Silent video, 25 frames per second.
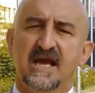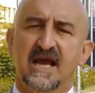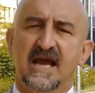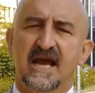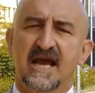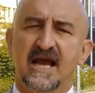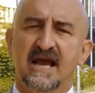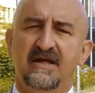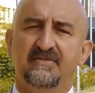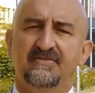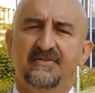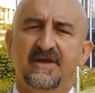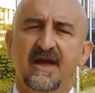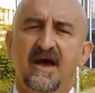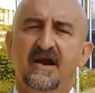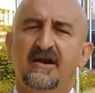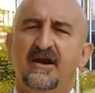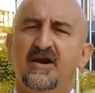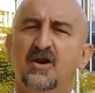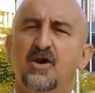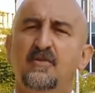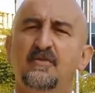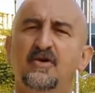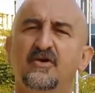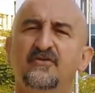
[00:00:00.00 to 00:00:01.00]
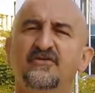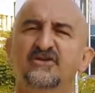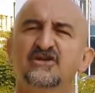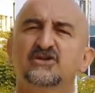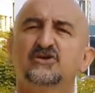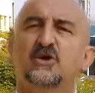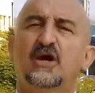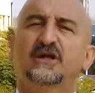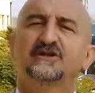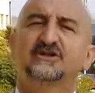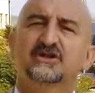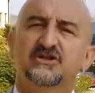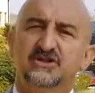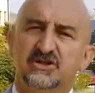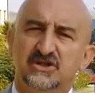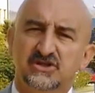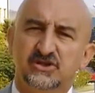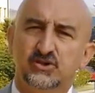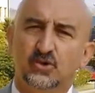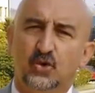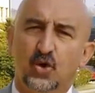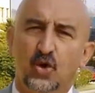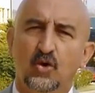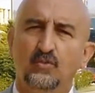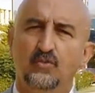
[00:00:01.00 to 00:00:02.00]
And there are a number of strategies
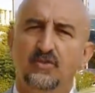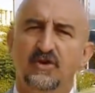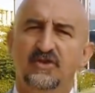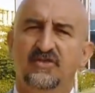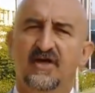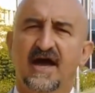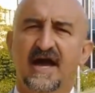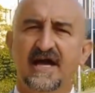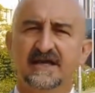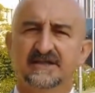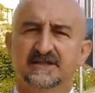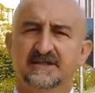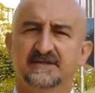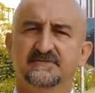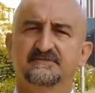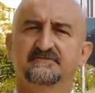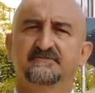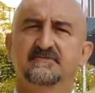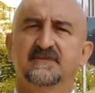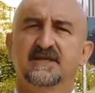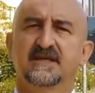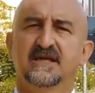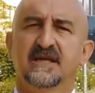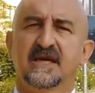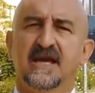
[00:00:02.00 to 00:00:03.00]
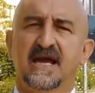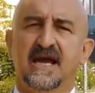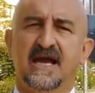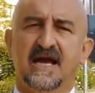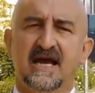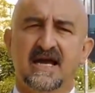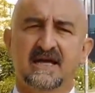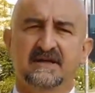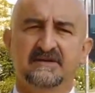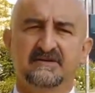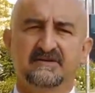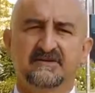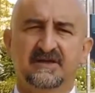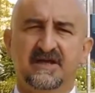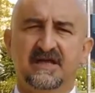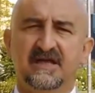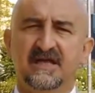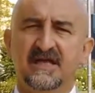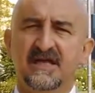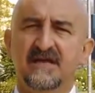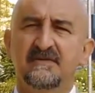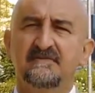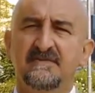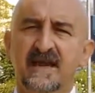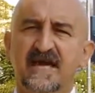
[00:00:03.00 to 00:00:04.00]
to cope with that. And the
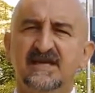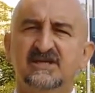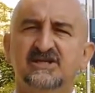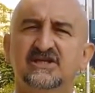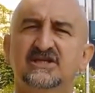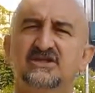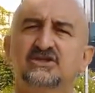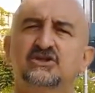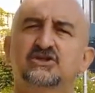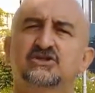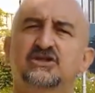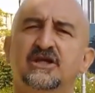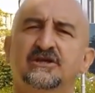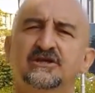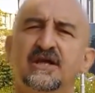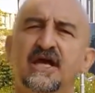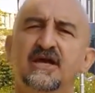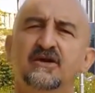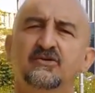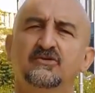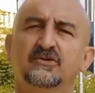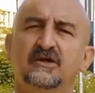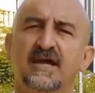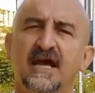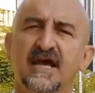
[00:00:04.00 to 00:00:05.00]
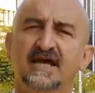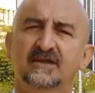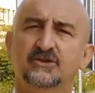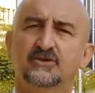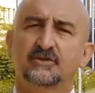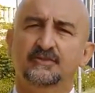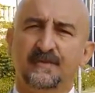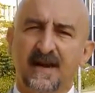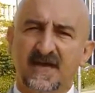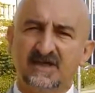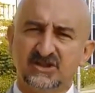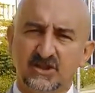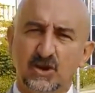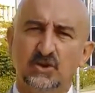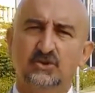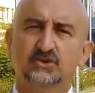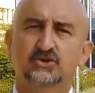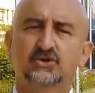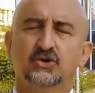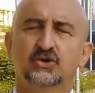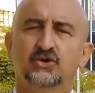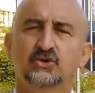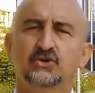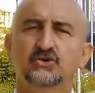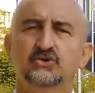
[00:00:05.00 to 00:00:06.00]
key message that I would like to pass
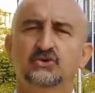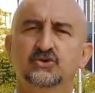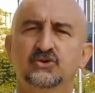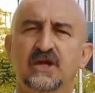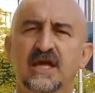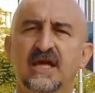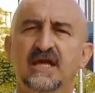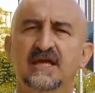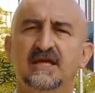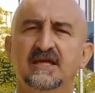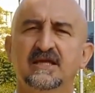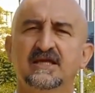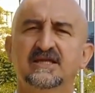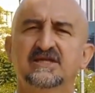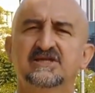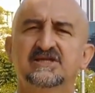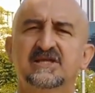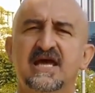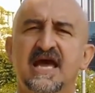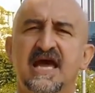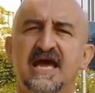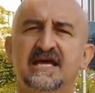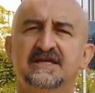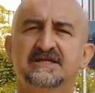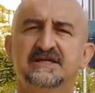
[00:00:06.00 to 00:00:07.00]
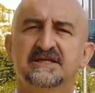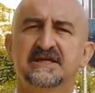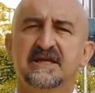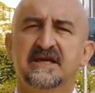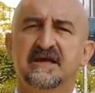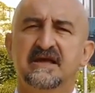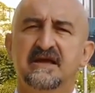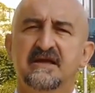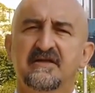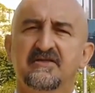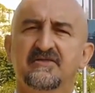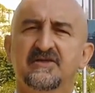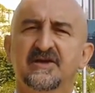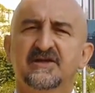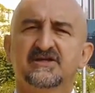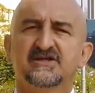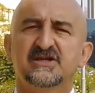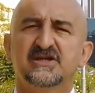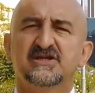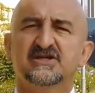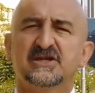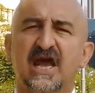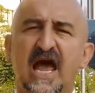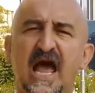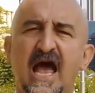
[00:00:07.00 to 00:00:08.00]
on to you today is that this
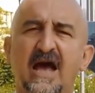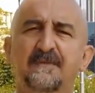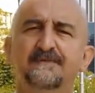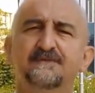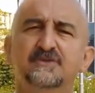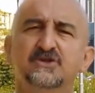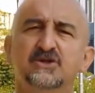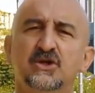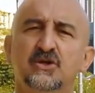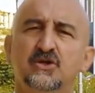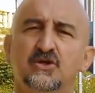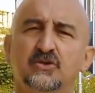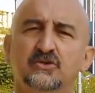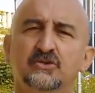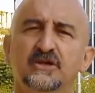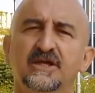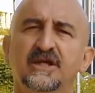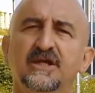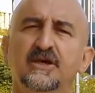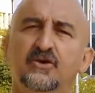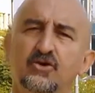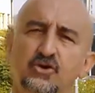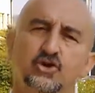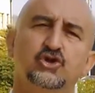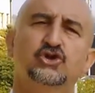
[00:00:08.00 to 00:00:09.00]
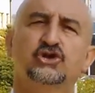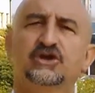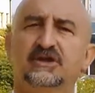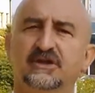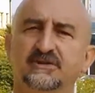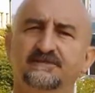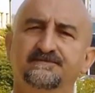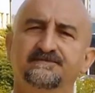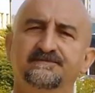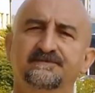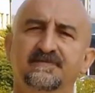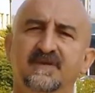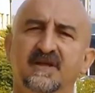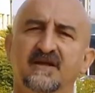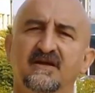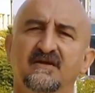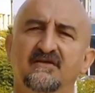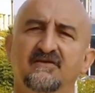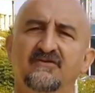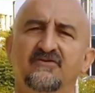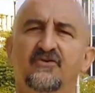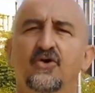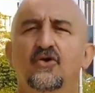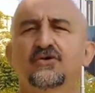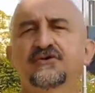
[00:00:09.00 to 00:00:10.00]
is absolutely crucial
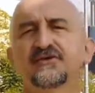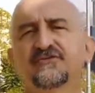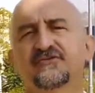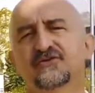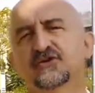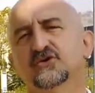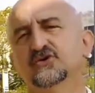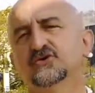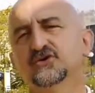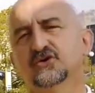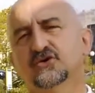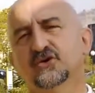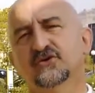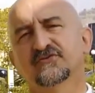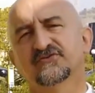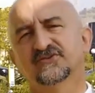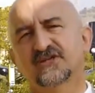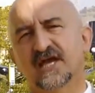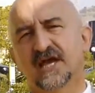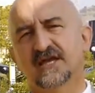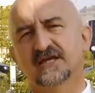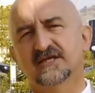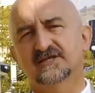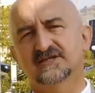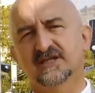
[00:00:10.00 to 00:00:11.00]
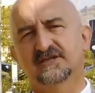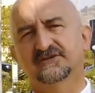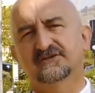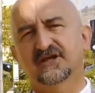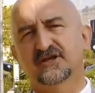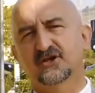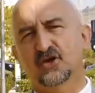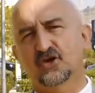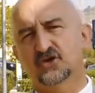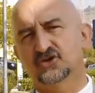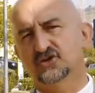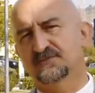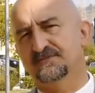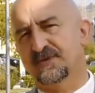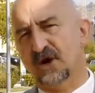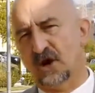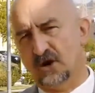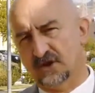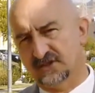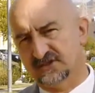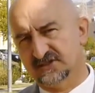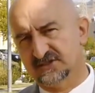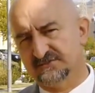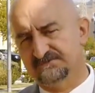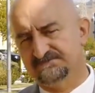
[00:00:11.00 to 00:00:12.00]
for the future of science and technology
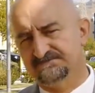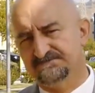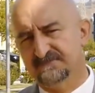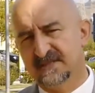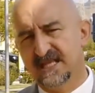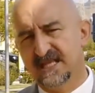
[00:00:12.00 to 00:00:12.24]
parks.